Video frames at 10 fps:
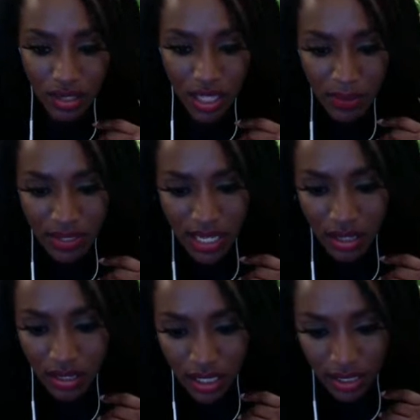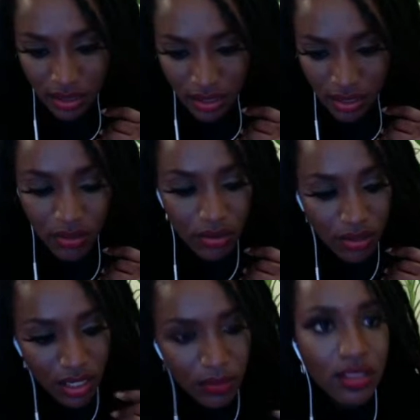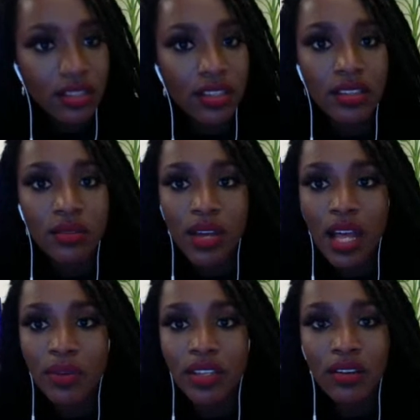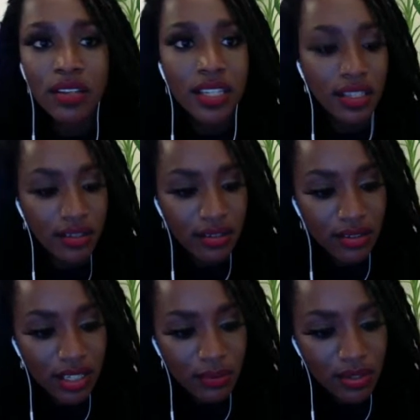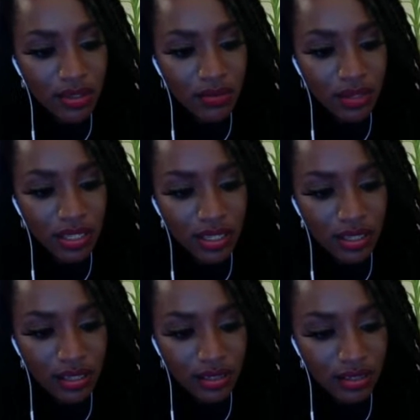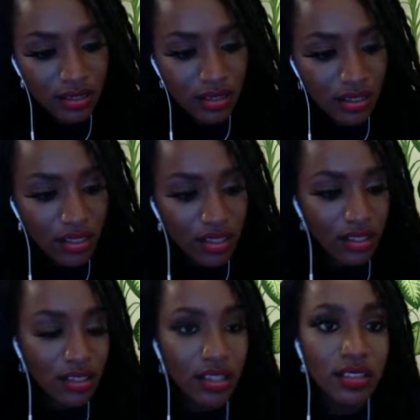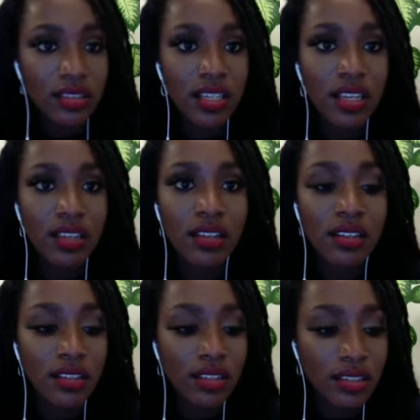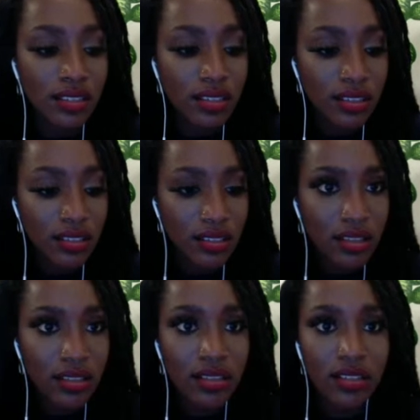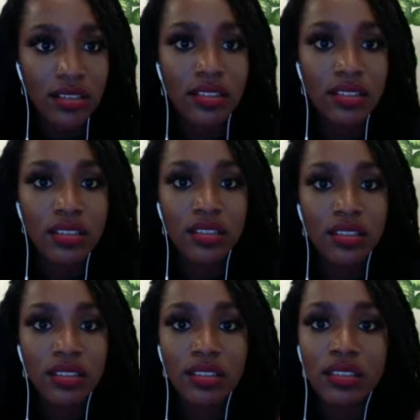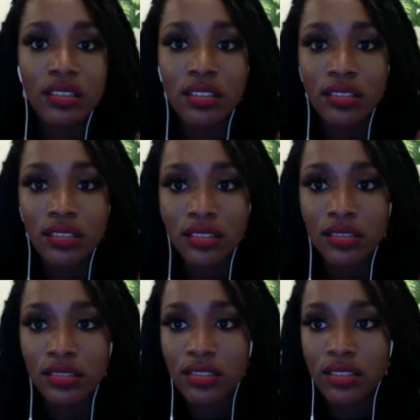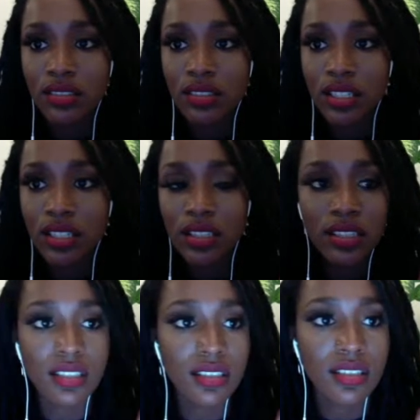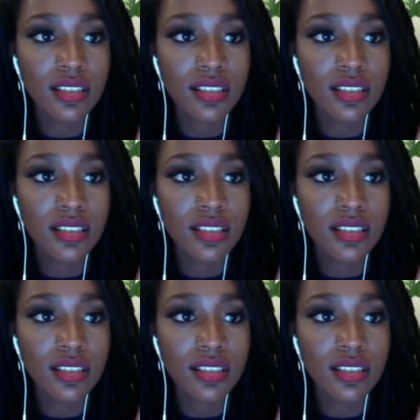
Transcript: Let me take a look at this. Hold on. Let me look. While we on here, let me go ahead and take a look at this.